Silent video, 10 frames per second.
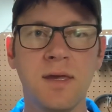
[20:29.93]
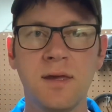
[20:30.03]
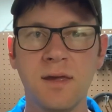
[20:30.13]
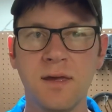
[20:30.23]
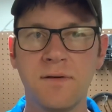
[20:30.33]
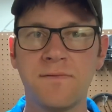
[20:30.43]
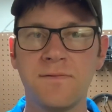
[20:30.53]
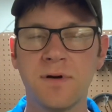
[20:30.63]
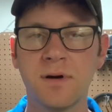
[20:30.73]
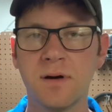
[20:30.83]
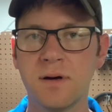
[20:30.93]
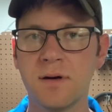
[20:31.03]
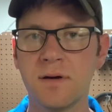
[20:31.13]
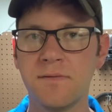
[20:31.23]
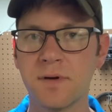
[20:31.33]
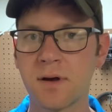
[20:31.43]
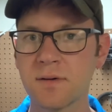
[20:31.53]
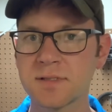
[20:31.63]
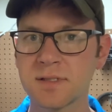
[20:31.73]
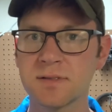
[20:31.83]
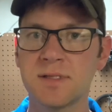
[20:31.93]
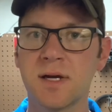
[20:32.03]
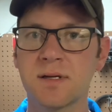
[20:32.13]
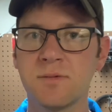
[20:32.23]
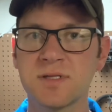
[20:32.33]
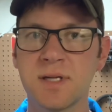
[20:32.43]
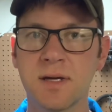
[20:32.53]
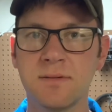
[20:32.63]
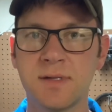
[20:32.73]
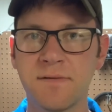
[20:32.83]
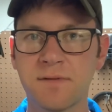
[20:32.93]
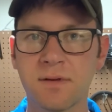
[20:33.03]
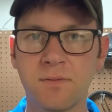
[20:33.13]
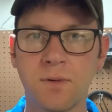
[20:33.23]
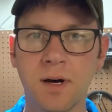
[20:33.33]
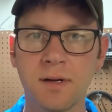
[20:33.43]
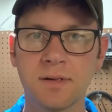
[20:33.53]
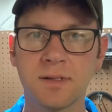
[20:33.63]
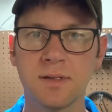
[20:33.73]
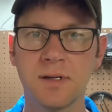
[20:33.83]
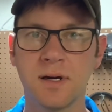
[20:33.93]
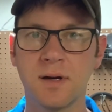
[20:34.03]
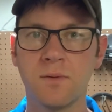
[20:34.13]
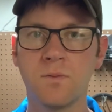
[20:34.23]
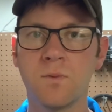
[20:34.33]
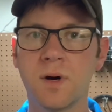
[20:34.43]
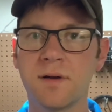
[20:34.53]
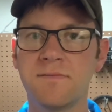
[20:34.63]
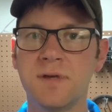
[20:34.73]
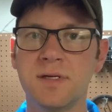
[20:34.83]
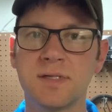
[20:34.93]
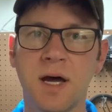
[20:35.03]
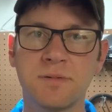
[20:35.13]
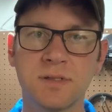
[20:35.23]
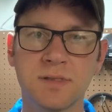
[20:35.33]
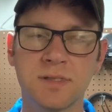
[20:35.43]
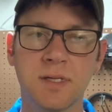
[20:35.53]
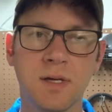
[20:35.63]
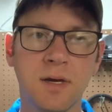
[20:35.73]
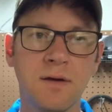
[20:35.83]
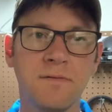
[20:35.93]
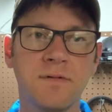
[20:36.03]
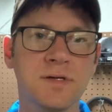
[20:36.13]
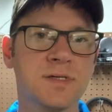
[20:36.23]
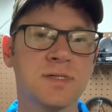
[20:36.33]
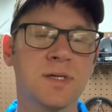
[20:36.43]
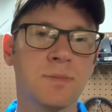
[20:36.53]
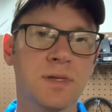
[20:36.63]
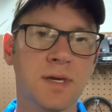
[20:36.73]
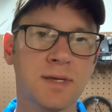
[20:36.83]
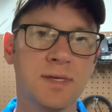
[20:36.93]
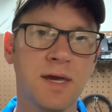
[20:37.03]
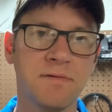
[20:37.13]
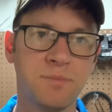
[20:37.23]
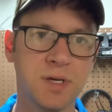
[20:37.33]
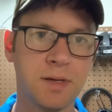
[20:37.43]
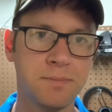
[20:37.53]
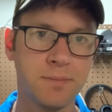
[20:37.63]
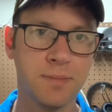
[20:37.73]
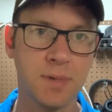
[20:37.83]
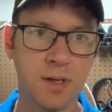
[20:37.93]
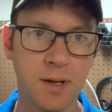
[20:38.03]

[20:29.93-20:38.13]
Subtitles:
if you're going single stack, double stack, you definitely want one of these options versus something like the FB. All right.